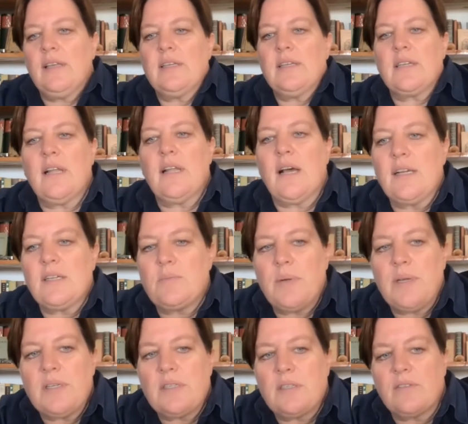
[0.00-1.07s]
nice
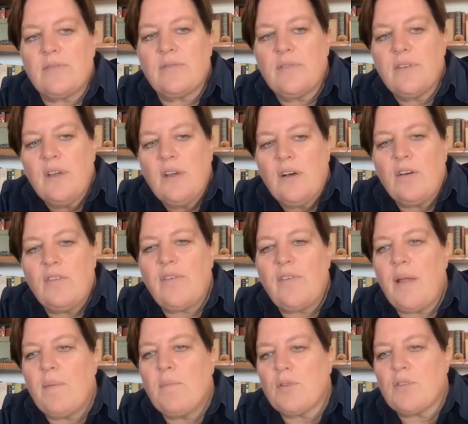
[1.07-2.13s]
piece of
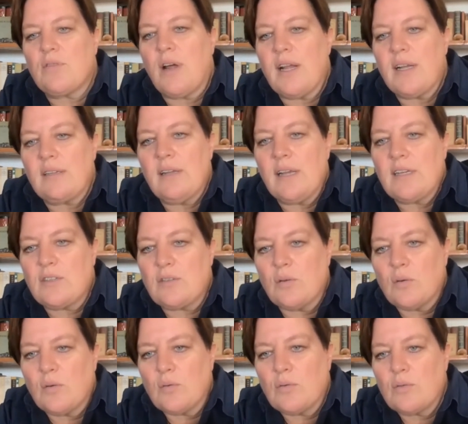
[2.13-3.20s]
fynbos right next
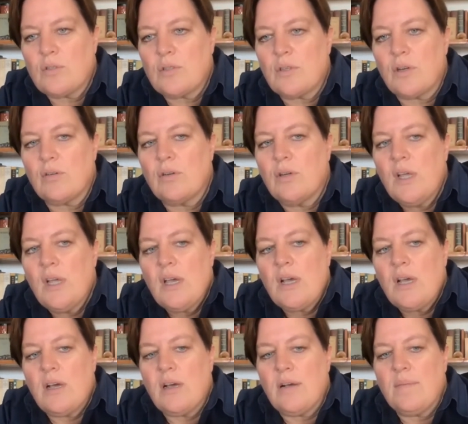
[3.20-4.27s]
door. So
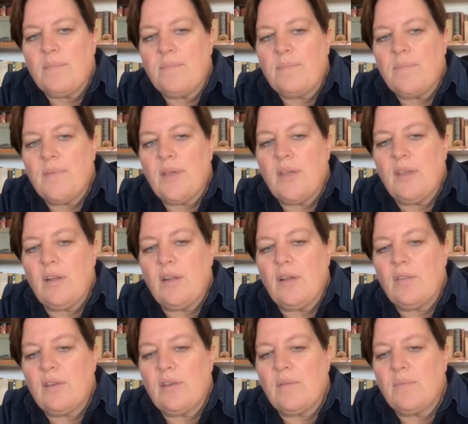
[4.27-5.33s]
you know,
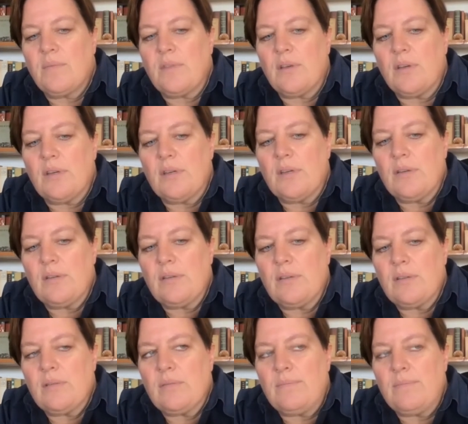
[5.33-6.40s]
the
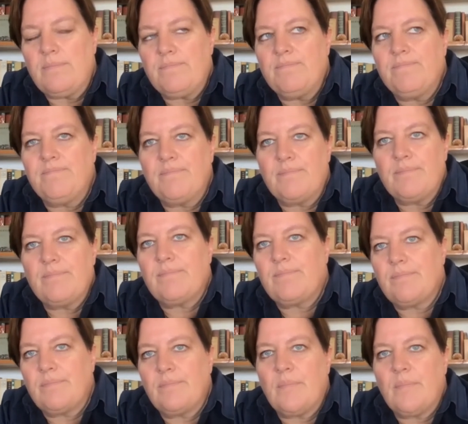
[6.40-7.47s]

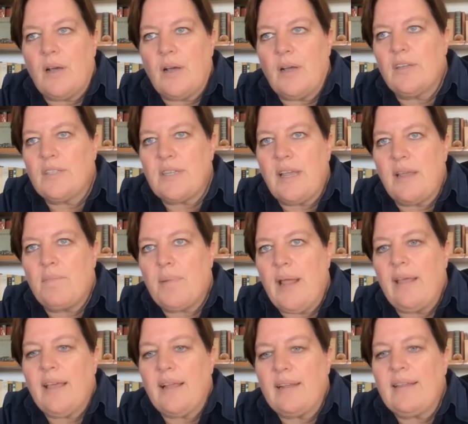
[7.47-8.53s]
how do you say,
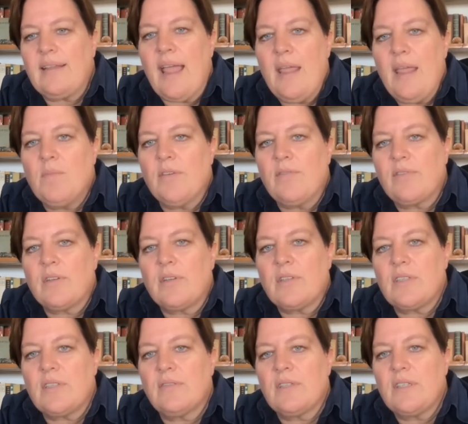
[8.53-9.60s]
playing that game of
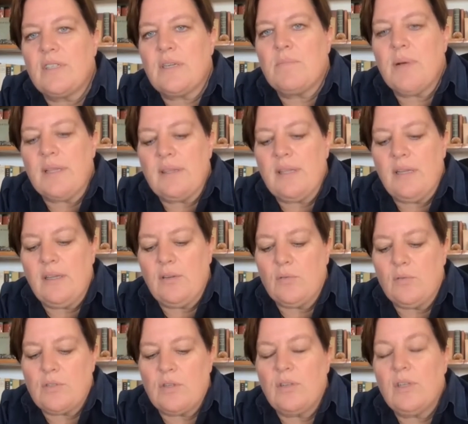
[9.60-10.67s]
conservancy, but then you
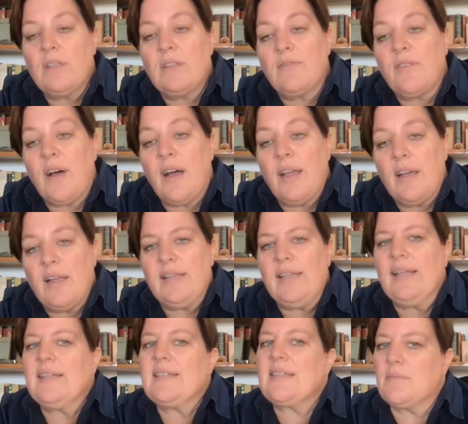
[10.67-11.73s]
also need the fire, and
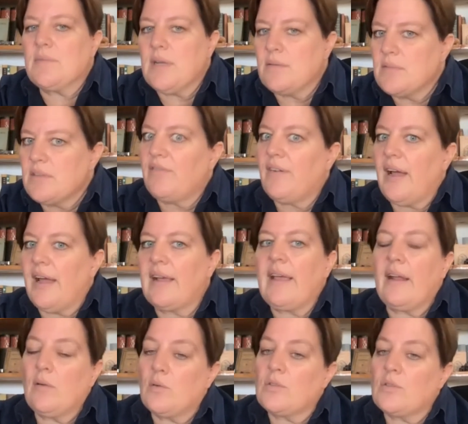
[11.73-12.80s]
then sometimes a fire
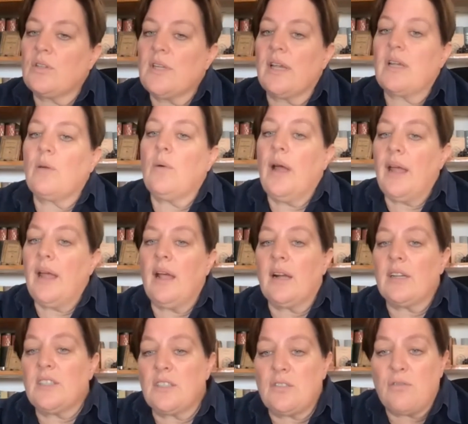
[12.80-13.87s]
can also take away. I
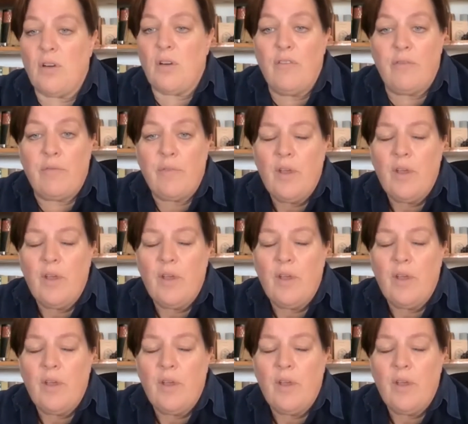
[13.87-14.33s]
just drove